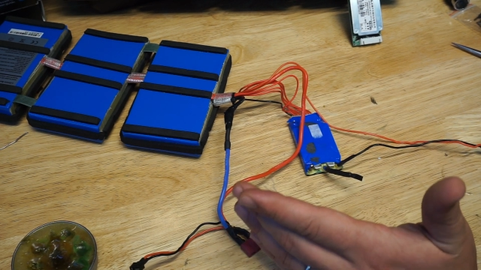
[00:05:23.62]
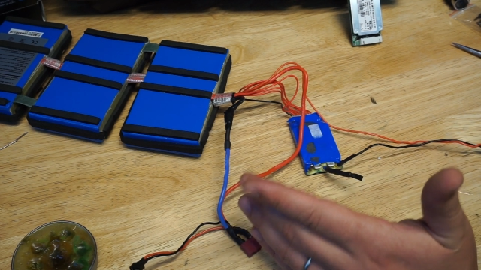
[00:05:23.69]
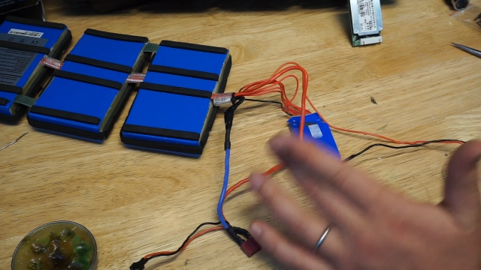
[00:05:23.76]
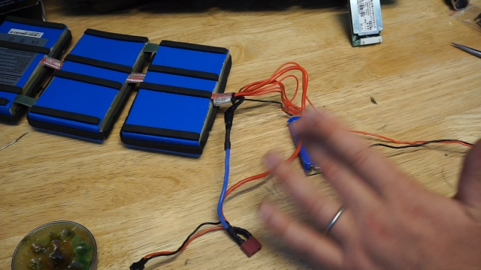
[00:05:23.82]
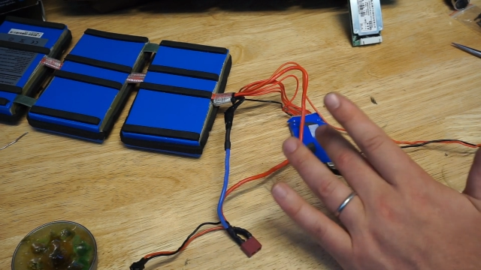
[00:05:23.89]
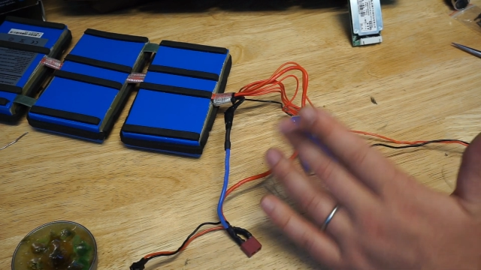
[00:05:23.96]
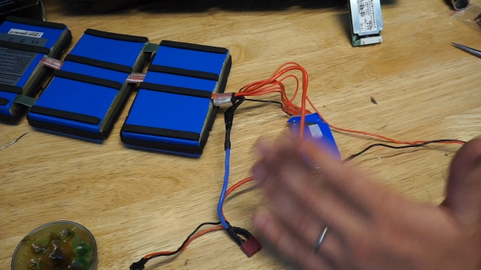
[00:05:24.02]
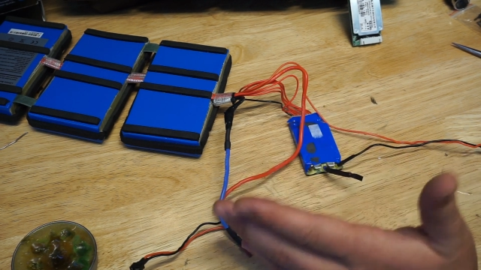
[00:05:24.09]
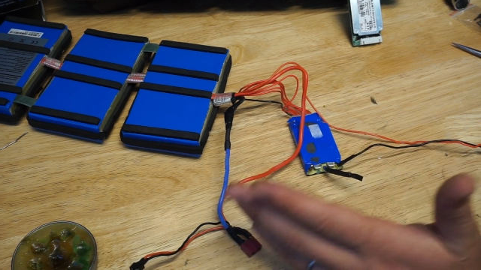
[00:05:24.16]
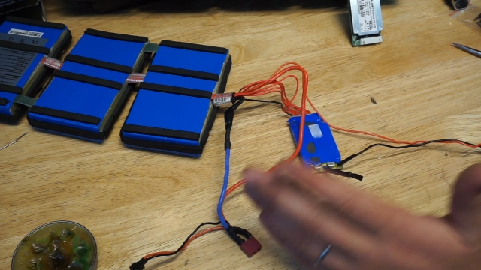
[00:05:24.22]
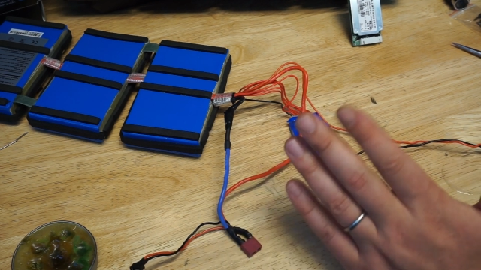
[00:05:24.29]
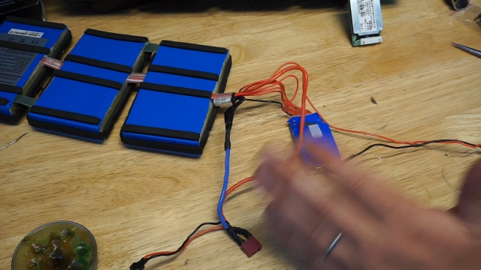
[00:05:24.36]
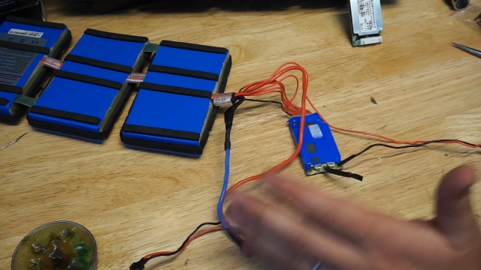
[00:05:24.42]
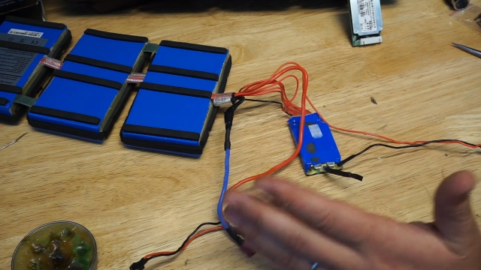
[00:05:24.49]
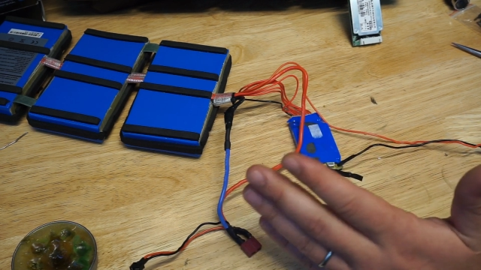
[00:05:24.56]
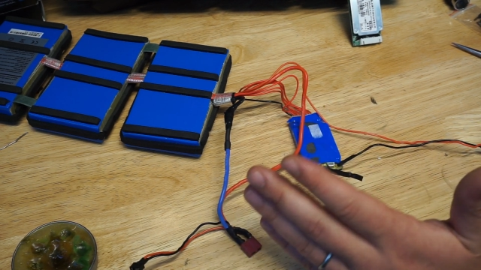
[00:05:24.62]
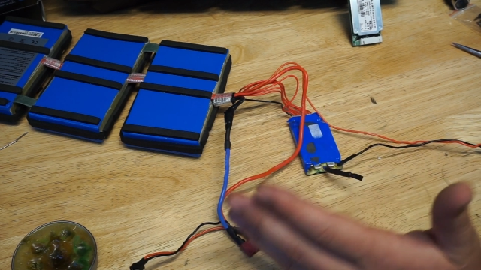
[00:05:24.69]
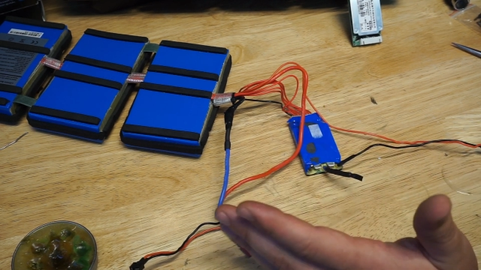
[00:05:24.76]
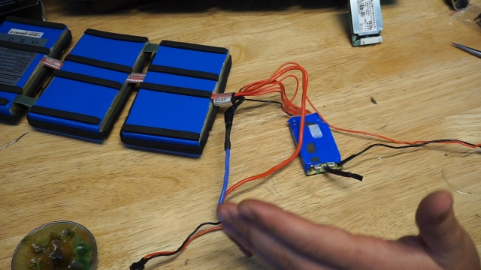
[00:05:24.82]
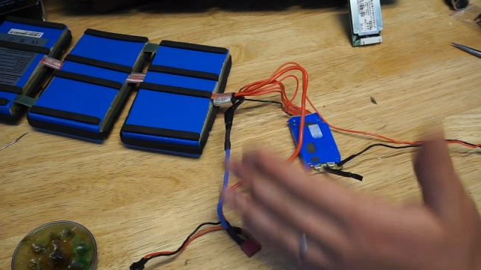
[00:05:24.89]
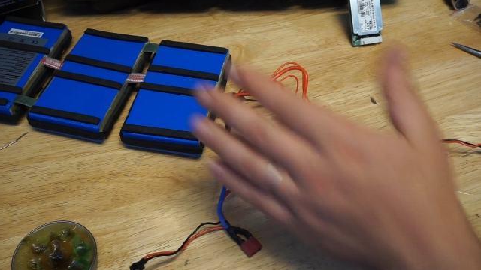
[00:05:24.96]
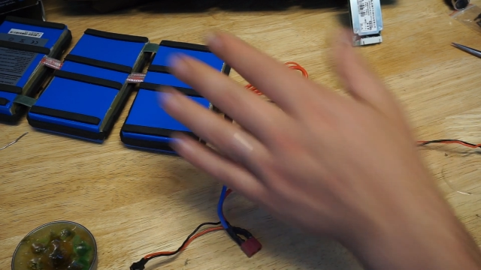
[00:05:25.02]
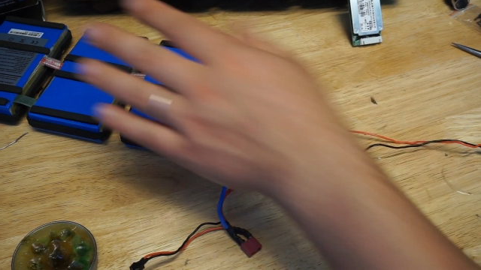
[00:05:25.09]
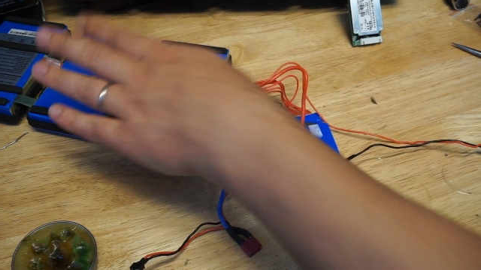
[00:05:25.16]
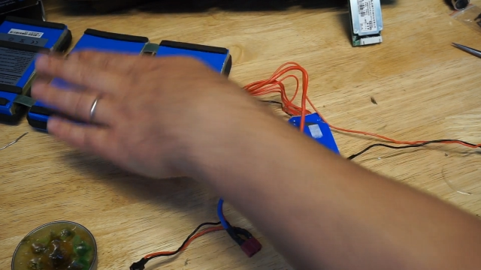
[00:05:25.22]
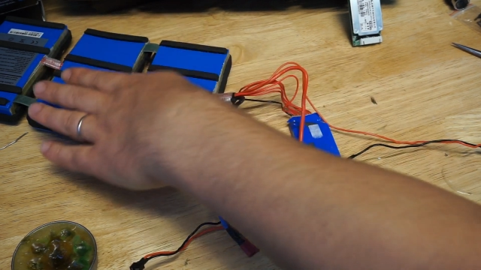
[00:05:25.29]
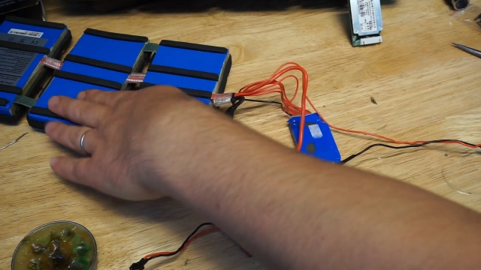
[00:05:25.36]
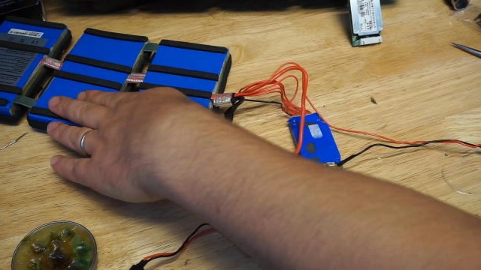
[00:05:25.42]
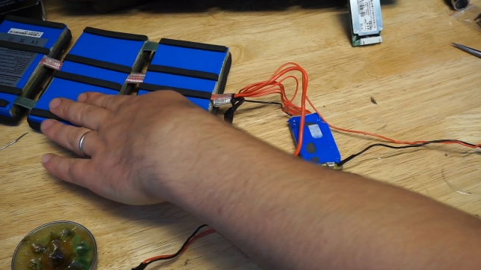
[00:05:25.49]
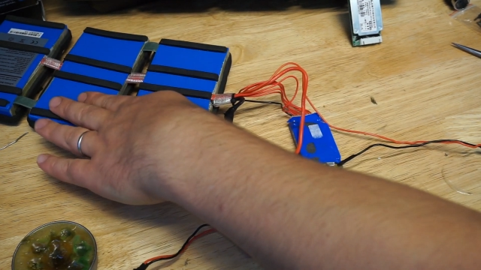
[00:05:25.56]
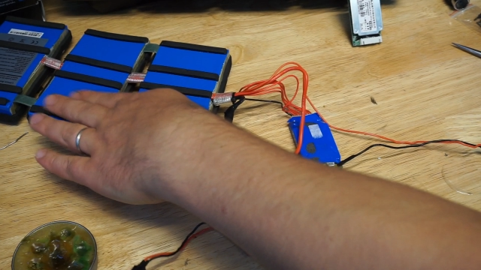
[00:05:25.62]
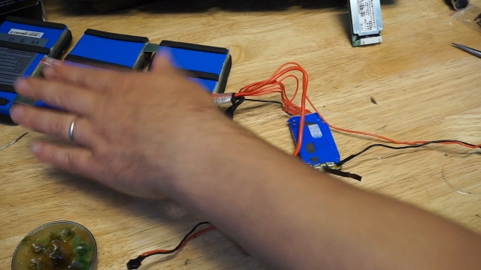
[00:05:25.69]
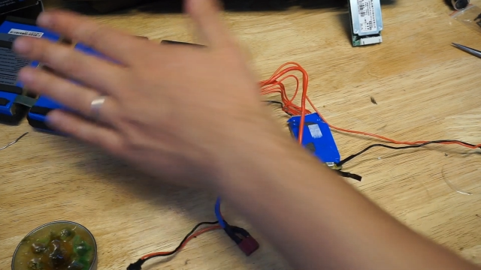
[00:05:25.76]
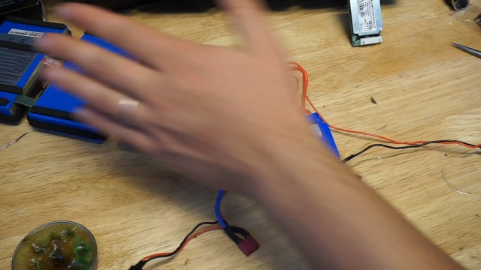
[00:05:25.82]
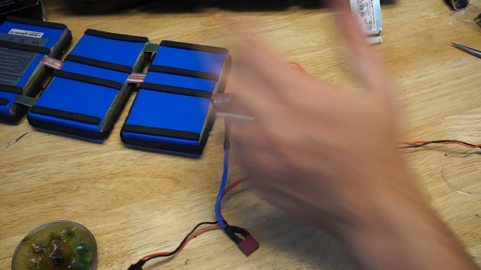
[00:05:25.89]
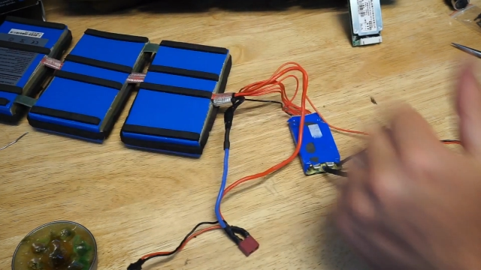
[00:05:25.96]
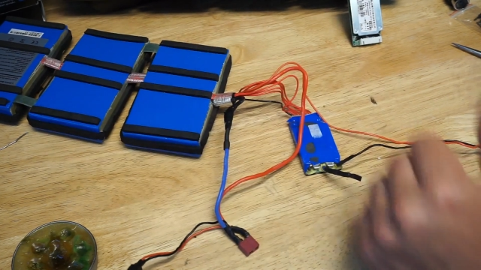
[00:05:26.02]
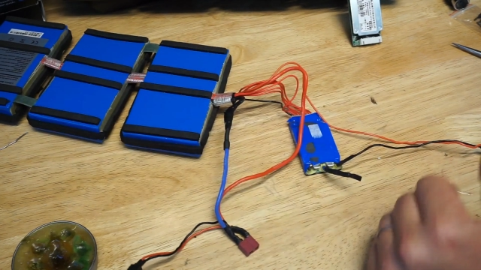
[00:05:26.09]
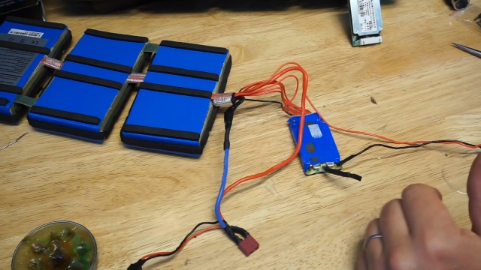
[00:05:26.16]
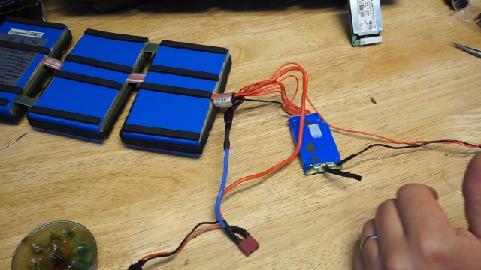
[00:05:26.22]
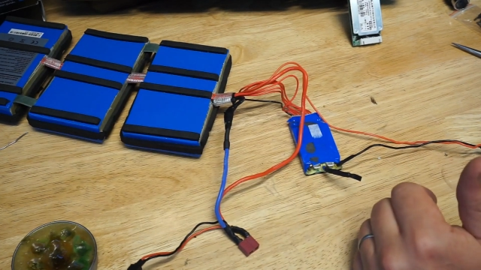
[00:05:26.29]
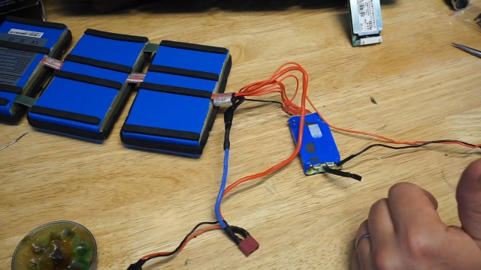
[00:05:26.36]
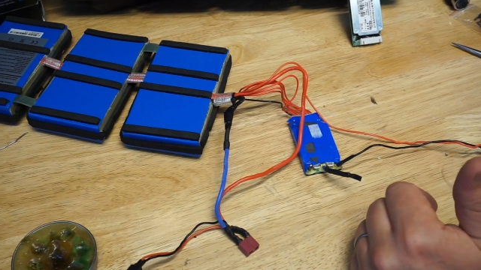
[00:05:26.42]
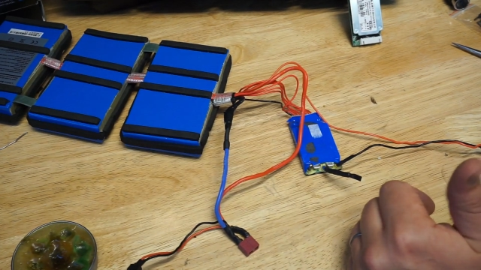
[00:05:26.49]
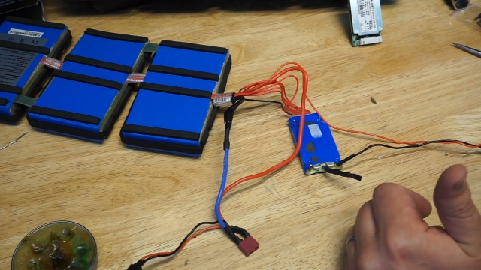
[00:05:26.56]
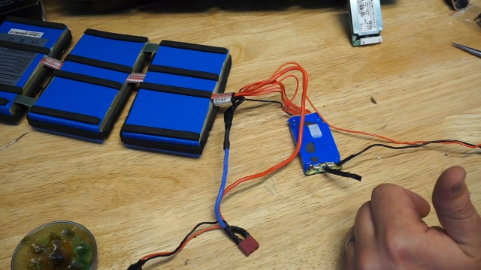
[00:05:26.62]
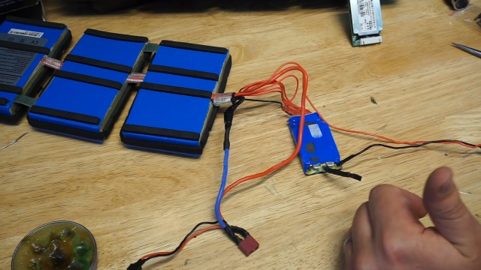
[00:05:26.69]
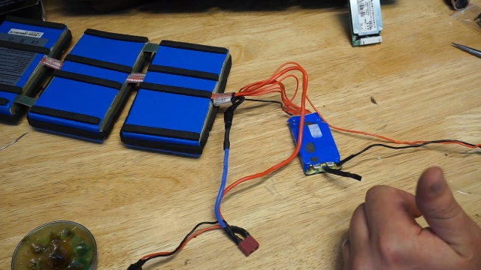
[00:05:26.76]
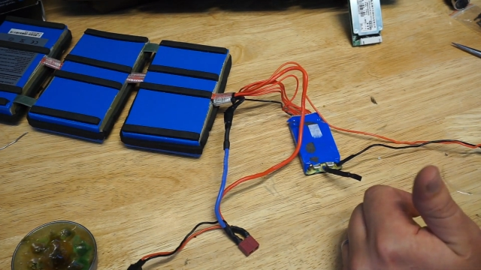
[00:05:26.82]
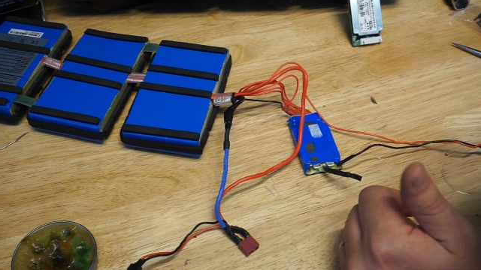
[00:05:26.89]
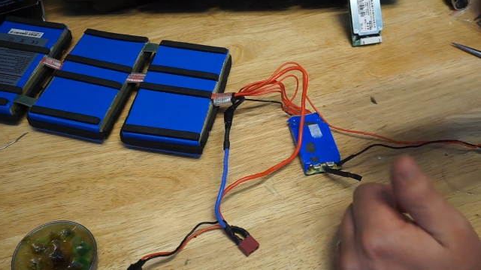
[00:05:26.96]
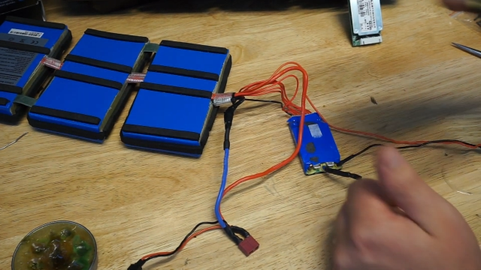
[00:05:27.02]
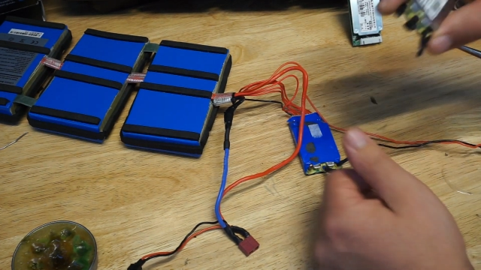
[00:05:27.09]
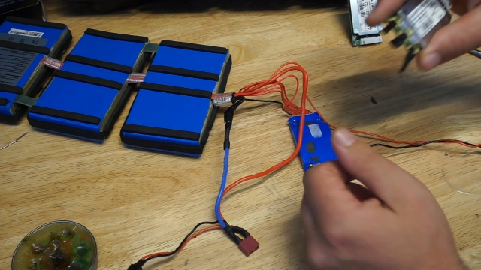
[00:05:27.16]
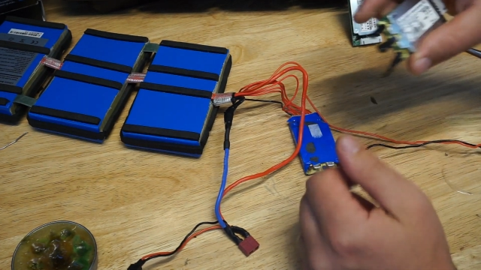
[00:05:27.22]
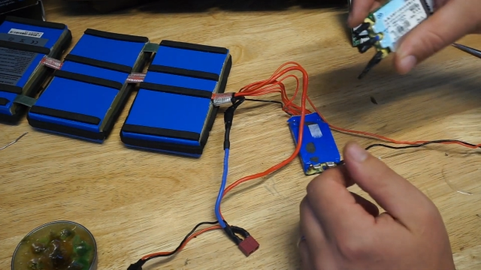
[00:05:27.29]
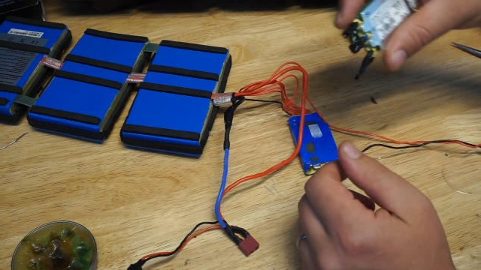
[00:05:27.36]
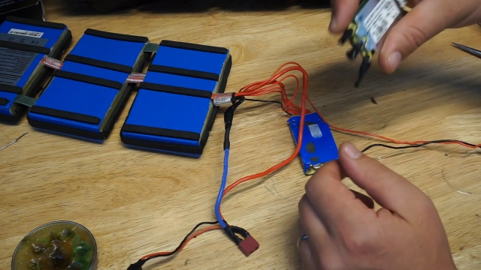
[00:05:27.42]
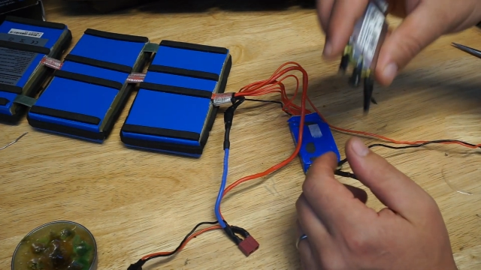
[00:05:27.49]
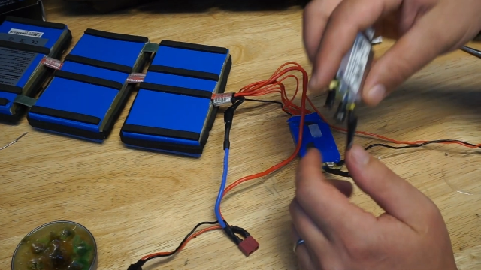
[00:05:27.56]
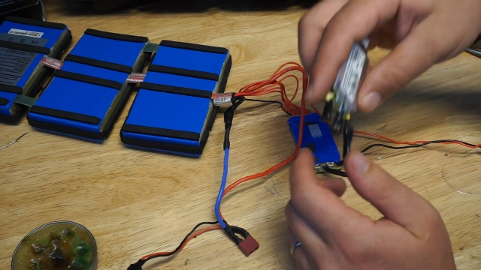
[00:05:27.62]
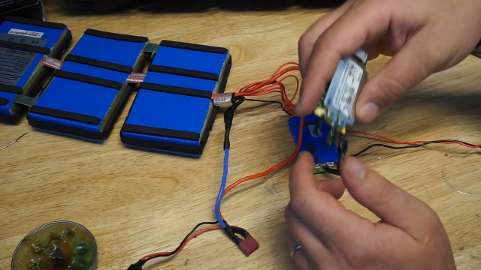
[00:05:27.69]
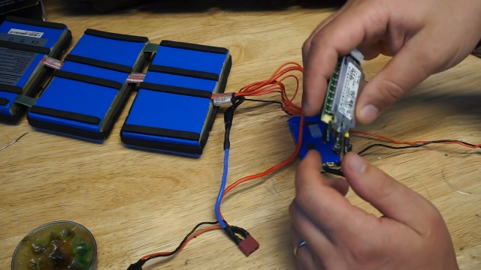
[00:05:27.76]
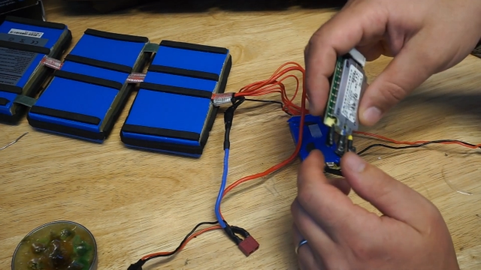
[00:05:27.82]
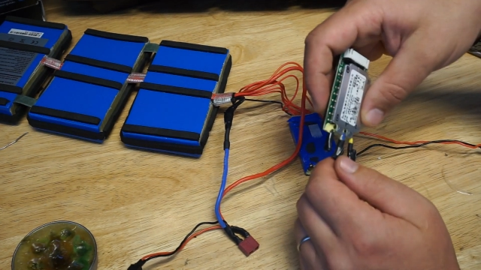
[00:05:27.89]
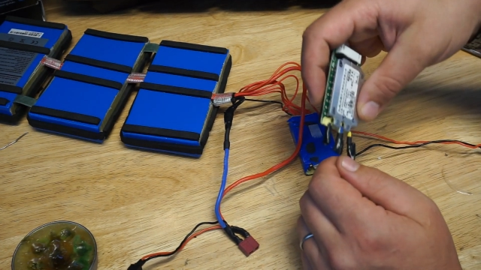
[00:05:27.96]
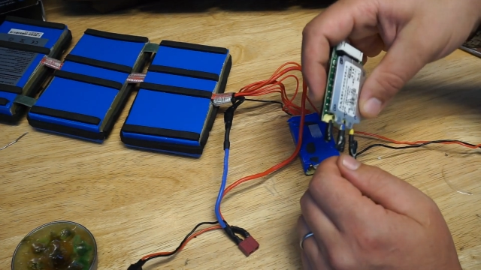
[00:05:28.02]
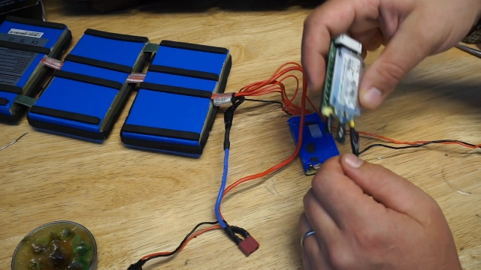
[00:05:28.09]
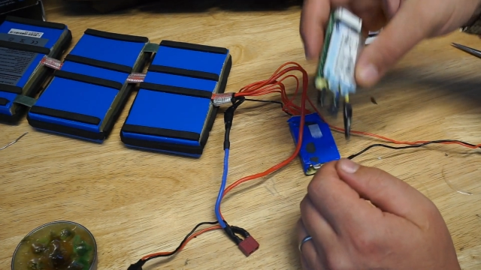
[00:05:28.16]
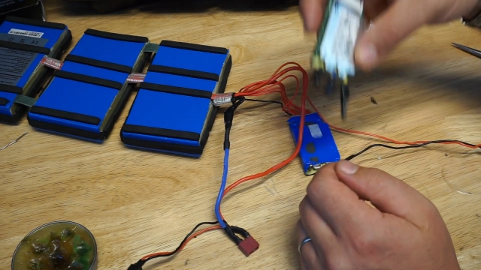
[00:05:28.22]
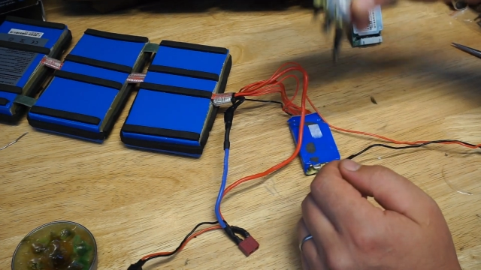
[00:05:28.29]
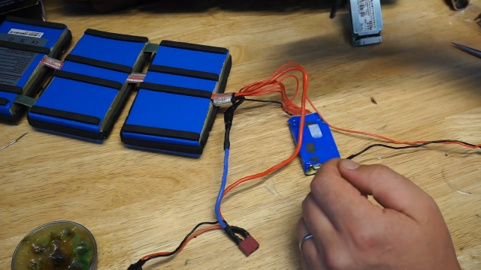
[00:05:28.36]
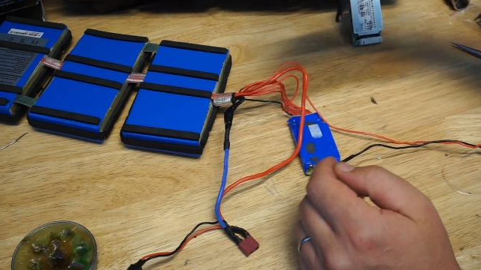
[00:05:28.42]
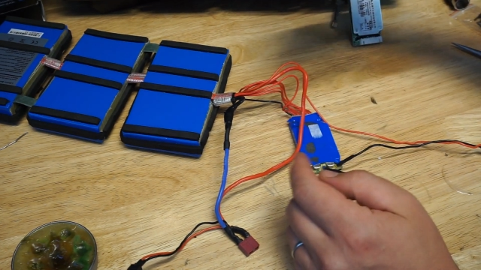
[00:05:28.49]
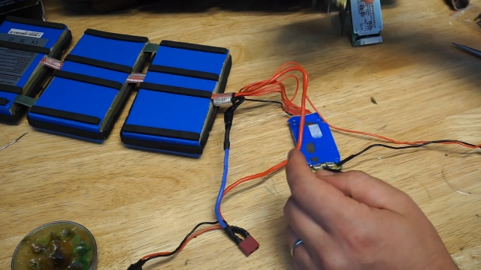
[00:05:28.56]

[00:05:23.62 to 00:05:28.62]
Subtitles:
Nobody's mouth can be seen.